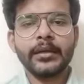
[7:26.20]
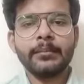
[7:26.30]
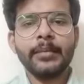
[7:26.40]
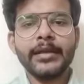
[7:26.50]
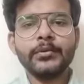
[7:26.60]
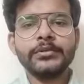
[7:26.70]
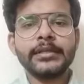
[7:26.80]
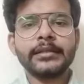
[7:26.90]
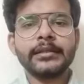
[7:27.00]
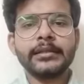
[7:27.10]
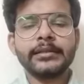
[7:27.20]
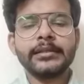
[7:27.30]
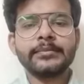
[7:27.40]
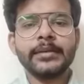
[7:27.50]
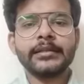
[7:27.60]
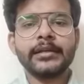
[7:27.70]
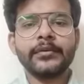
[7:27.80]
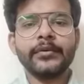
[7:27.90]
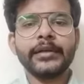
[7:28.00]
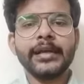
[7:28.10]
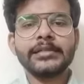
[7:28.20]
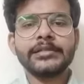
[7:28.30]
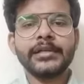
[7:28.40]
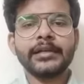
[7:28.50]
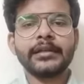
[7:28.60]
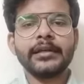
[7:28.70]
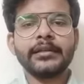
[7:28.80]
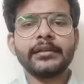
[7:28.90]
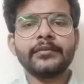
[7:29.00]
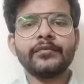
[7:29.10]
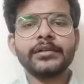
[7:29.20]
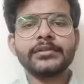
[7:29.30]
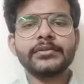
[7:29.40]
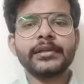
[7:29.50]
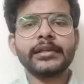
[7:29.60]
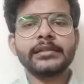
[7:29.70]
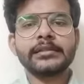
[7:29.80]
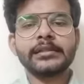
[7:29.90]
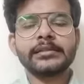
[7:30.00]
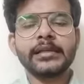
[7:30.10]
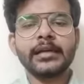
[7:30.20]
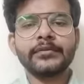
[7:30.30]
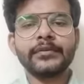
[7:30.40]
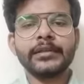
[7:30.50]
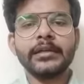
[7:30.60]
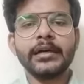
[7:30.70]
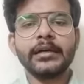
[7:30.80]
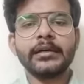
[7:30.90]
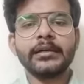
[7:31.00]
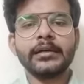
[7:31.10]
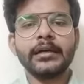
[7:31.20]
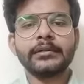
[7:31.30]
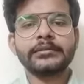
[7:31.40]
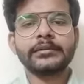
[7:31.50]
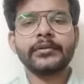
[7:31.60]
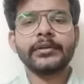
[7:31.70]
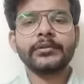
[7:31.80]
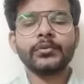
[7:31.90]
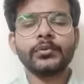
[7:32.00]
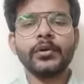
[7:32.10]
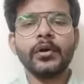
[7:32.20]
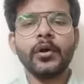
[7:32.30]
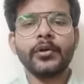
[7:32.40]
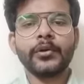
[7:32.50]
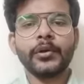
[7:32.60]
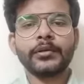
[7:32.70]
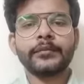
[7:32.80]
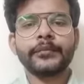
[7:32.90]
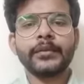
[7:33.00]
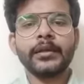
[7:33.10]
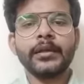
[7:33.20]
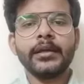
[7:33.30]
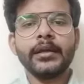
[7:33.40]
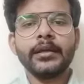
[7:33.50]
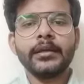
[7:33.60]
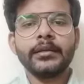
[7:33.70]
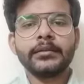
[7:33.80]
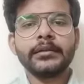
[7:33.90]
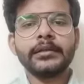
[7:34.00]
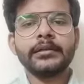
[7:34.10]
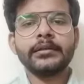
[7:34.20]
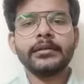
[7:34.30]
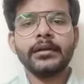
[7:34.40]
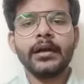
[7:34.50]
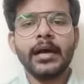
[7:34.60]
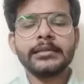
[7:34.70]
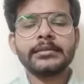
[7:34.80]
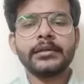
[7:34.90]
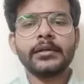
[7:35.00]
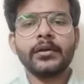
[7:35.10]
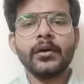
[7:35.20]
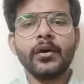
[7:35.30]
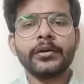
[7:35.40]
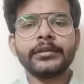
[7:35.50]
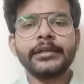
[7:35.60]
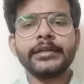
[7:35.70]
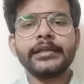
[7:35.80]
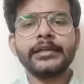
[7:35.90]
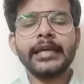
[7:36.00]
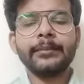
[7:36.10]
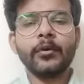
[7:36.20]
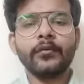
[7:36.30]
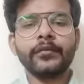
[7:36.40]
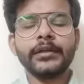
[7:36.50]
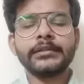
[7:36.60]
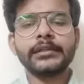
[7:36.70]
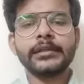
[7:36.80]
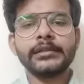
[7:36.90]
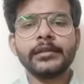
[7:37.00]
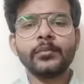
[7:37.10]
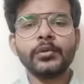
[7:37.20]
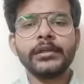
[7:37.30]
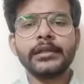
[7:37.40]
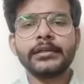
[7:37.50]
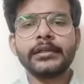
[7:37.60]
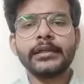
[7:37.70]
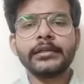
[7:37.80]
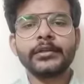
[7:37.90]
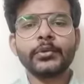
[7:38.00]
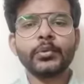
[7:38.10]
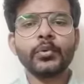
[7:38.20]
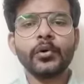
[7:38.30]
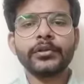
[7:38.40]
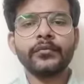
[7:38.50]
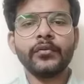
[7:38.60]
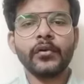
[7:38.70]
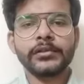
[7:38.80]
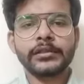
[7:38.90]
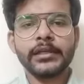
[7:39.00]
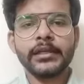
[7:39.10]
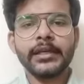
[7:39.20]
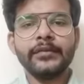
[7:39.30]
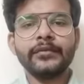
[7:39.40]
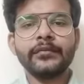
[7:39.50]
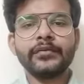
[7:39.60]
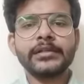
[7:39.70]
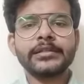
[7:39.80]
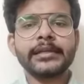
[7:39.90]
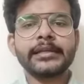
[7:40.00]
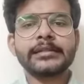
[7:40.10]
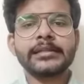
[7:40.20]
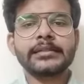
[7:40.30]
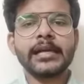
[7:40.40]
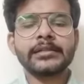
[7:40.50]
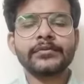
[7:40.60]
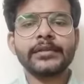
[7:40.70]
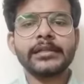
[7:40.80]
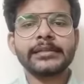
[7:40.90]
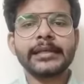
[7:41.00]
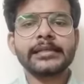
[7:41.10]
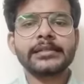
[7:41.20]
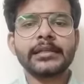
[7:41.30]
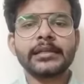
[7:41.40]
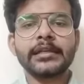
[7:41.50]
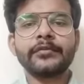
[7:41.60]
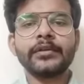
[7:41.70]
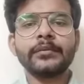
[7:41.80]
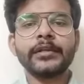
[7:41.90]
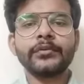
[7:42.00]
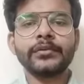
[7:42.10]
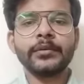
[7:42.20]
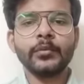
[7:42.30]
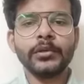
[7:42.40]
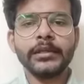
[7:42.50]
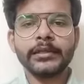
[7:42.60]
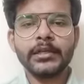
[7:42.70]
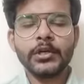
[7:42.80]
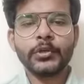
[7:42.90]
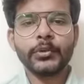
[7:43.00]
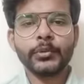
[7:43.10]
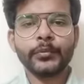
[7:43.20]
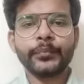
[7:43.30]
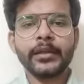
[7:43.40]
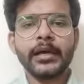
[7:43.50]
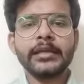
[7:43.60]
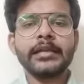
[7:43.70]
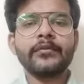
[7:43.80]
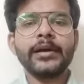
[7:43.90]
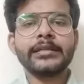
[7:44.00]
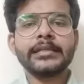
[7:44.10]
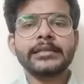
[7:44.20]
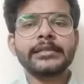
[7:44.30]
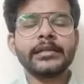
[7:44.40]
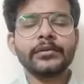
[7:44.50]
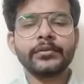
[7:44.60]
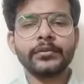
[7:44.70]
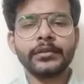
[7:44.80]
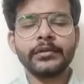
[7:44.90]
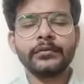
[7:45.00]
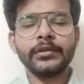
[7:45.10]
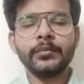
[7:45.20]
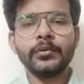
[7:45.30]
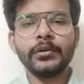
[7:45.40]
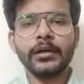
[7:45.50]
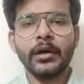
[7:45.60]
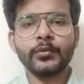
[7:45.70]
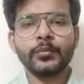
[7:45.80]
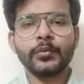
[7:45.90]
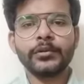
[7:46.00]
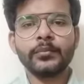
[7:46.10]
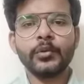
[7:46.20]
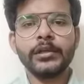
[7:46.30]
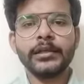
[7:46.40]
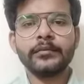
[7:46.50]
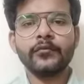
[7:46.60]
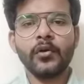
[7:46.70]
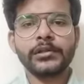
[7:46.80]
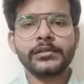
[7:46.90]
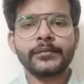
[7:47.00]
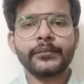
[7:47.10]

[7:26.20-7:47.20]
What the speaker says: By using this method we can check the first string is the start with the string 2 or not. The answer or the return type of it is the boolean in the true or the false. If the first string is the starts with the second string, it will give the boolean true. Otherwise it give the output boolean false.